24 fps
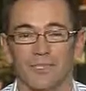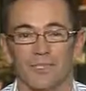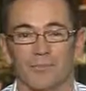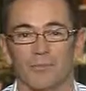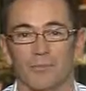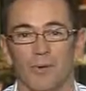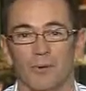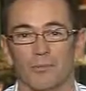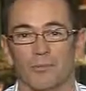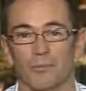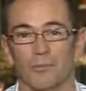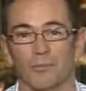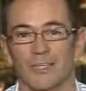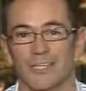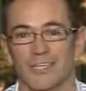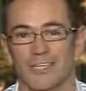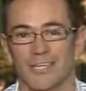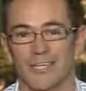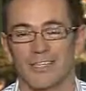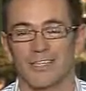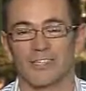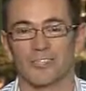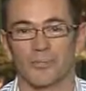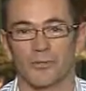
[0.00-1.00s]
is probably
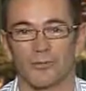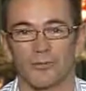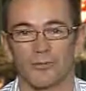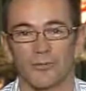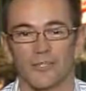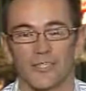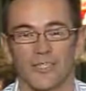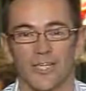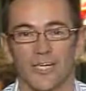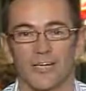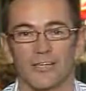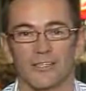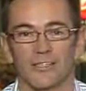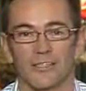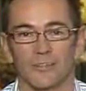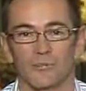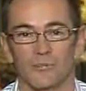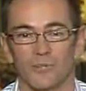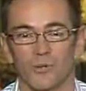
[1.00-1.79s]
against the Crusaders